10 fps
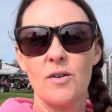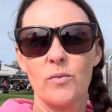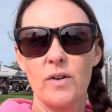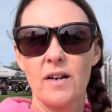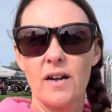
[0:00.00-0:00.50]

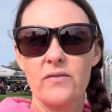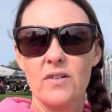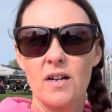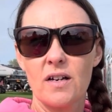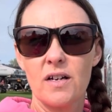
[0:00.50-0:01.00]
we have
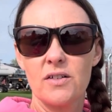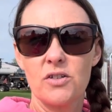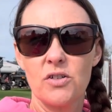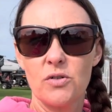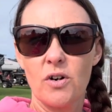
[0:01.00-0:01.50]
not
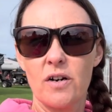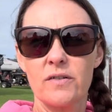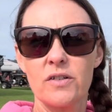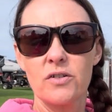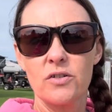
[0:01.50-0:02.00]
gotten to
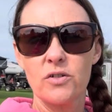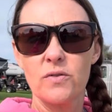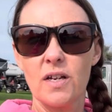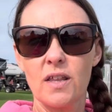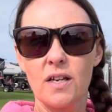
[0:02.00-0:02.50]
harvest or
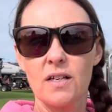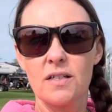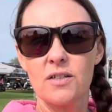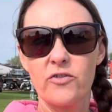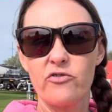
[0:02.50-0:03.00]
do anything
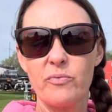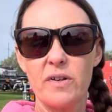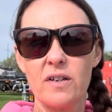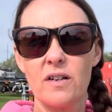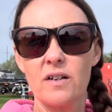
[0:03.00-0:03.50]
since we've
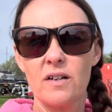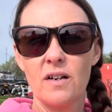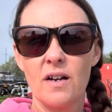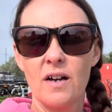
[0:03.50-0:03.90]
been here.